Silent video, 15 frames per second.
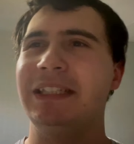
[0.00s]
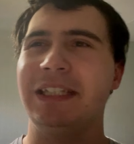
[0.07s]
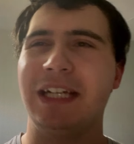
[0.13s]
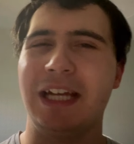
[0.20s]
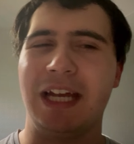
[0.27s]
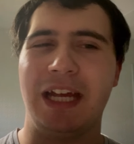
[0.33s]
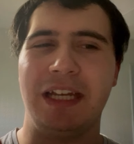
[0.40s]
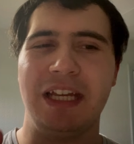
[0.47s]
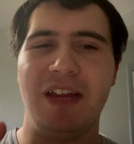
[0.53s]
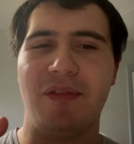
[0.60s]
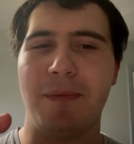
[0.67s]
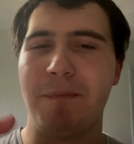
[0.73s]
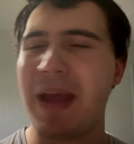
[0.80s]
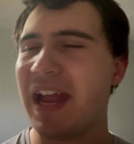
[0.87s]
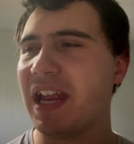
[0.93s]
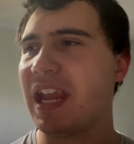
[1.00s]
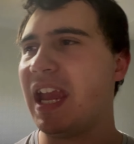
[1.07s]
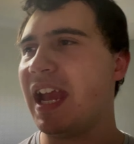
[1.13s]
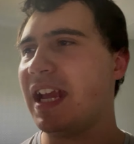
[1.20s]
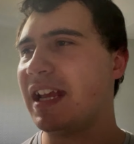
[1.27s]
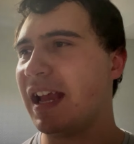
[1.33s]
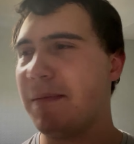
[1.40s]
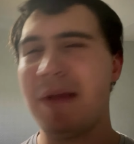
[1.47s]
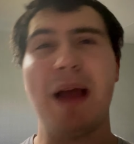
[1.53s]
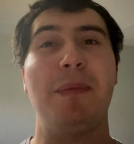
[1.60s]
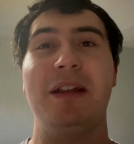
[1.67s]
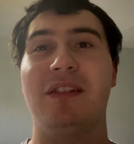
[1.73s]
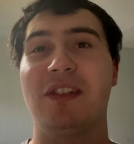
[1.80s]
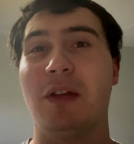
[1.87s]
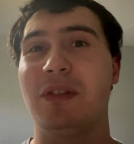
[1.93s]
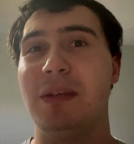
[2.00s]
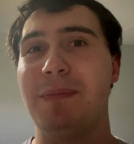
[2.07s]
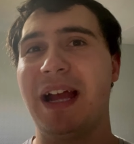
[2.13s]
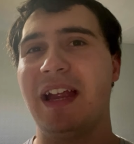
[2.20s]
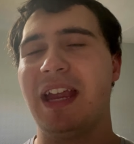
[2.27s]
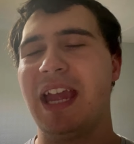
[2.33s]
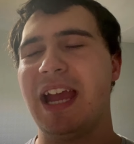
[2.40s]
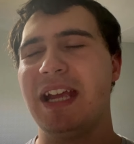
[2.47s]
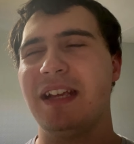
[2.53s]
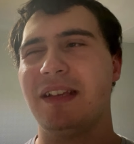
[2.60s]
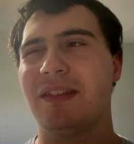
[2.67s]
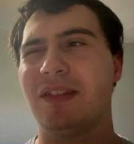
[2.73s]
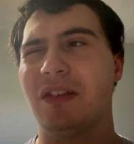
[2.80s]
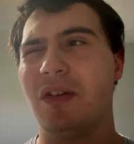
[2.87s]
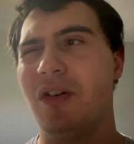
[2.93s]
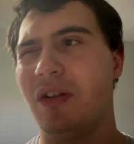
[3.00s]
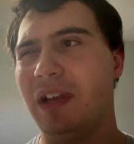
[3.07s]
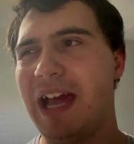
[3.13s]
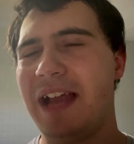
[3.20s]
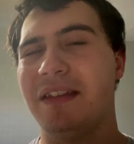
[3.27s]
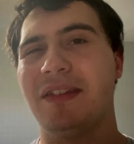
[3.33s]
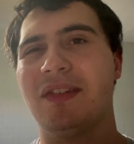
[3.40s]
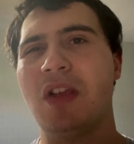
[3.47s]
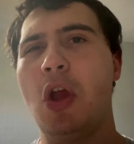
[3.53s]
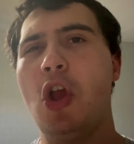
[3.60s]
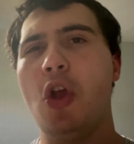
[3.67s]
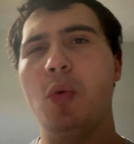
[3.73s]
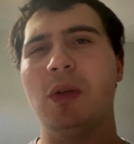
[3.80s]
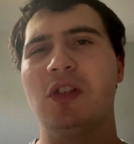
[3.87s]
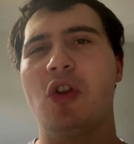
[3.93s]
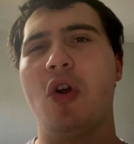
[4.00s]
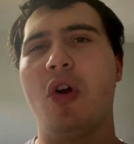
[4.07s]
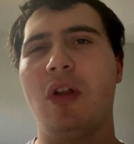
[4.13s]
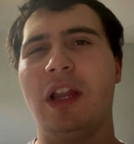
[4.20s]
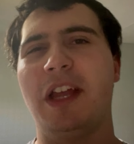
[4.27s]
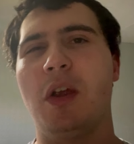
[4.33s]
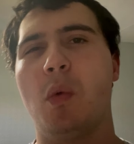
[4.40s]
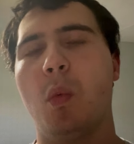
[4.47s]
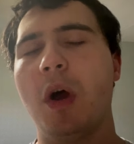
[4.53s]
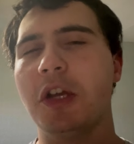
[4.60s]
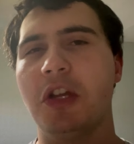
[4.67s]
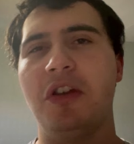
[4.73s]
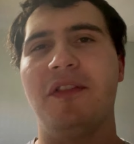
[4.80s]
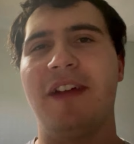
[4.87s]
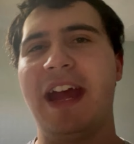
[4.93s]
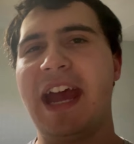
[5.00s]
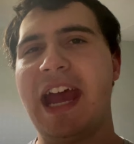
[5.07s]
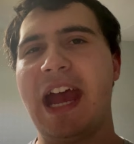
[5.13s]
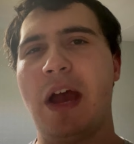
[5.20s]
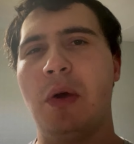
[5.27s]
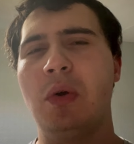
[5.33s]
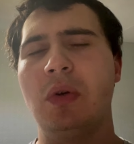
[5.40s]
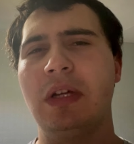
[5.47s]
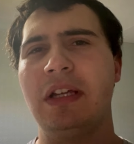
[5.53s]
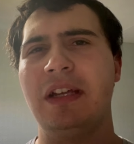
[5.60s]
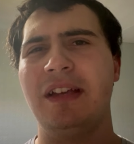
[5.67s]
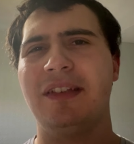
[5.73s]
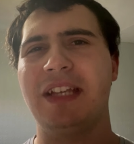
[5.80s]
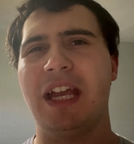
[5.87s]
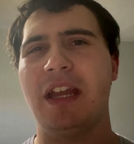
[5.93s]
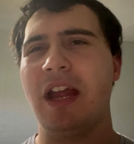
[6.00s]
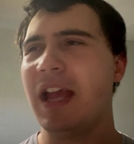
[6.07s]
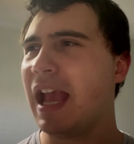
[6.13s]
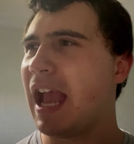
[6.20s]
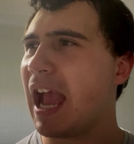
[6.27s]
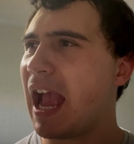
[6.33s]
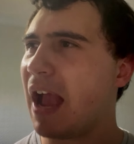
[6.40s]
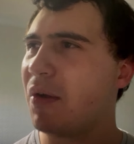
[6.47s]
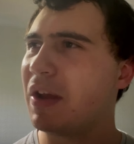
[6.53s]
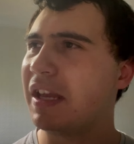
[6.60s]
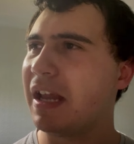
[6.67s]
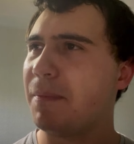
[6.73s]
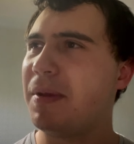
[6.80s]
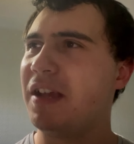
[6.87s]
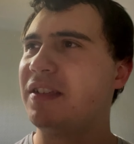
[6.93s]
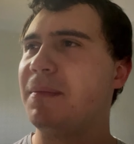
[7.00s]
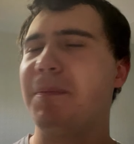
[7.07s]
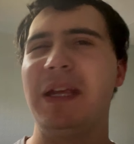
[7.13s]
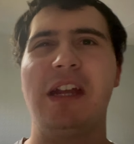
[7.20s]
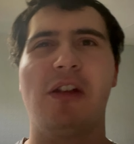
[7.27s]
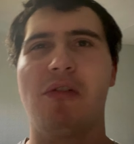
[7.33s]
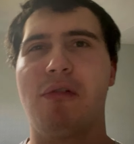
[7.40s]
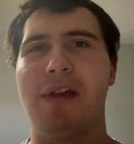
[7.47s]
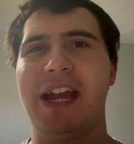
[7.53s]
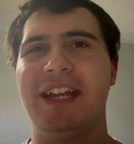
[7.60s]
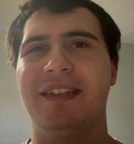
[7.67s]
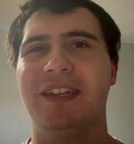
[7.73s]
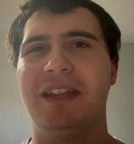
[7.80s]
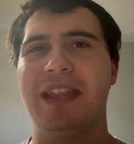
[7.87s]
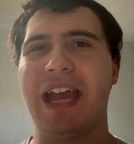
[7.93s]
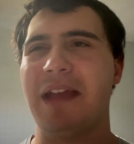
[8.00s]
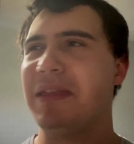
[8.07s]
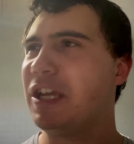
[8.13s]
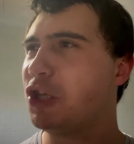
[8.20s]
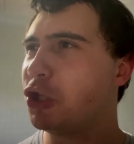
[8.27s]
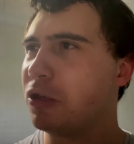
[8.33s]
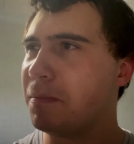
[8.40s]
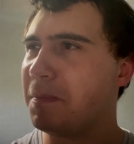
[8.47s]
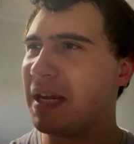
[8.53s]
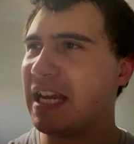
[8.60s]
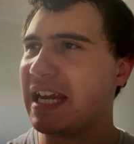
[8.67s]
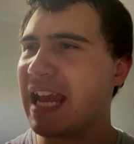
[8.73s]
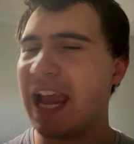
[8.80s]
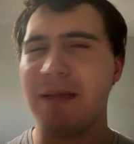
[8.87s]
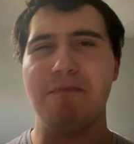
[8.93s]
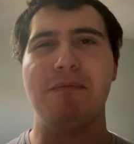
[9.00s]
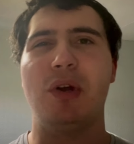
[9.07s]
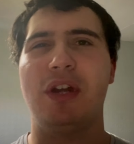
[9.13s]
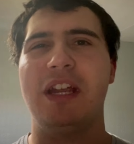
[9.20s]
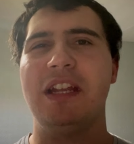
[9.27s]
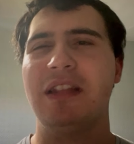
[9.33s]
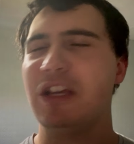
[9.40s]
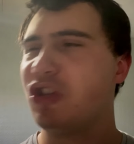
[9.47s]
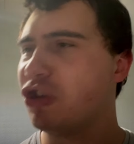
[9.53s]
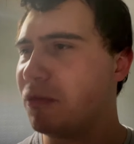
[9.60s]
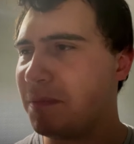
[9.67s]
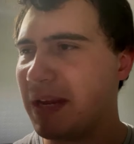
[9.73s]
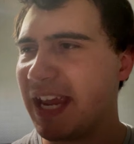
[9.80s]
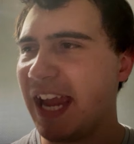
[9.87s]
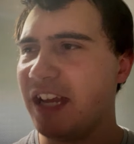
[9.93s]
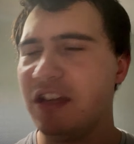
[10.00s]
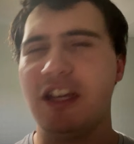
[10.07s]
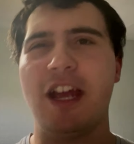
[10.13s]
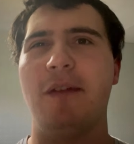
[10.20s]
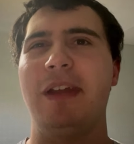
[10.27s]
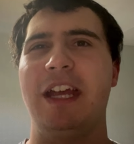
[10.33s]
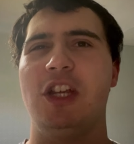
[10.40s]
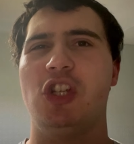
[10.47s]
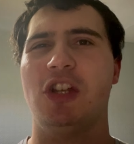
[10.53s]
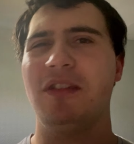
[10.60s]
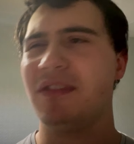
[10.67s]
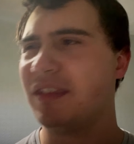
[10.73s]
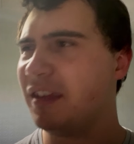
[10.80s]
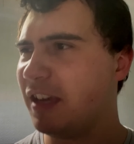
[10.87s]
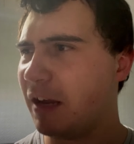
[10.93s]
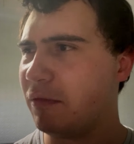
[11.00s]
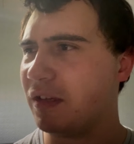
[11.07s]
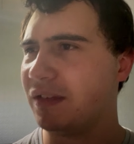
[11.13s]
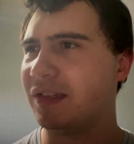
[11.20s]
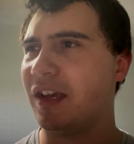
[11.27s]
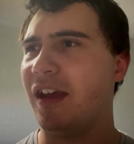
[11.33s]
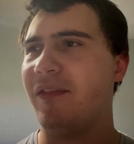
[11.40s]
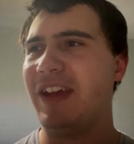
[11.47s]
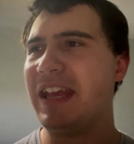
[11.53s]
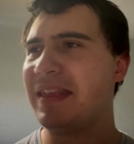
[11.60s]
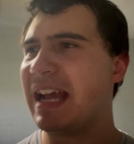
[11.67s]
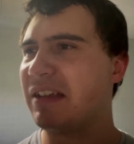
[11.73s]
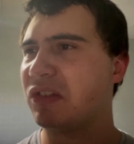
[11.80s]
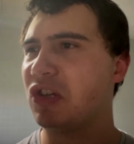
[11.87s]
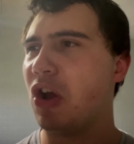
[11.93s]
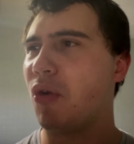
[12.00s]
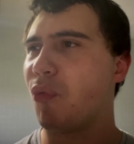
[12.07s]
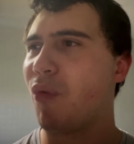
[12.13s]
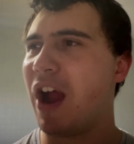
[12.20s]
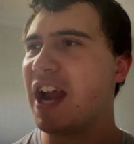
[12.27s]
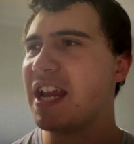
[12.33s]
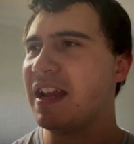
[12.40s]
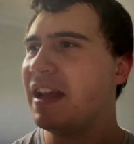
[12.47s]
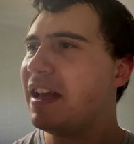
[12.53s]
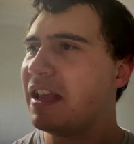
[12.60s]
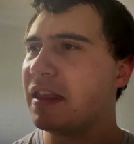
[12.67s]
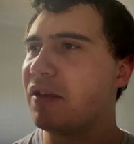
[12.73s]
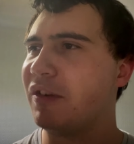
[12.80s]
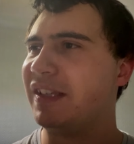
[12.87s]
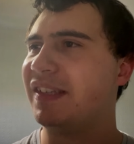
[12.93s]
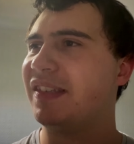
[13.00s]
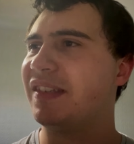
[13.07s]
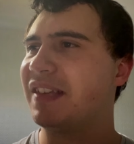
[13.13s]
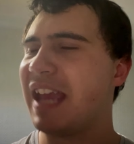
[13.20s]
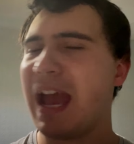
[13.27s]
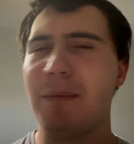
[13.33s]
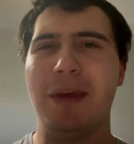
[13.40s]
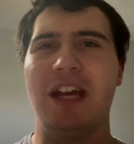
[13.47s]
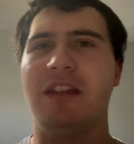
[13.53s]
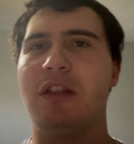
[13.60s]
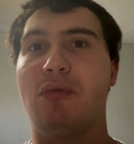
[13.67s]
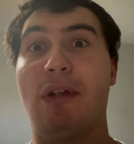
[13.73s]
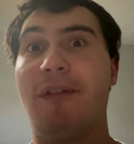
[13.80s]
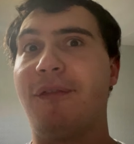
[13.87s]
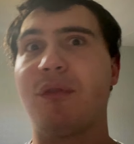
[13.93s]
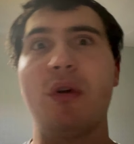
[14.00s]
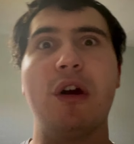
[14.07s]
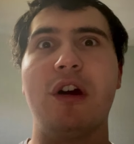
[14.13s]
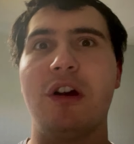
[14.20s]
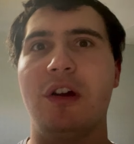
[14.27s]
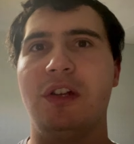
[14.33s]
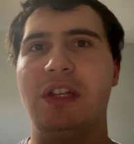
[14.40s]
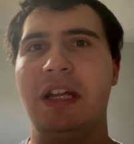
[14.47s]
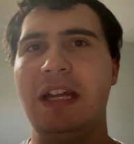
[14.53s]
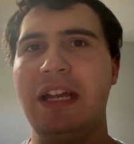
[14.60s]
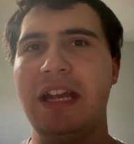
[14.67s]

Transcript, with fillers: and either Pancake, might have been Salty Pancakes, or Lance was calling one another out, saying, how can that person be creating that? They shouldn't be getting money. They shouldn't be getting donations. They don't deserve it. That's not right. They're a scammer. They're a fraud.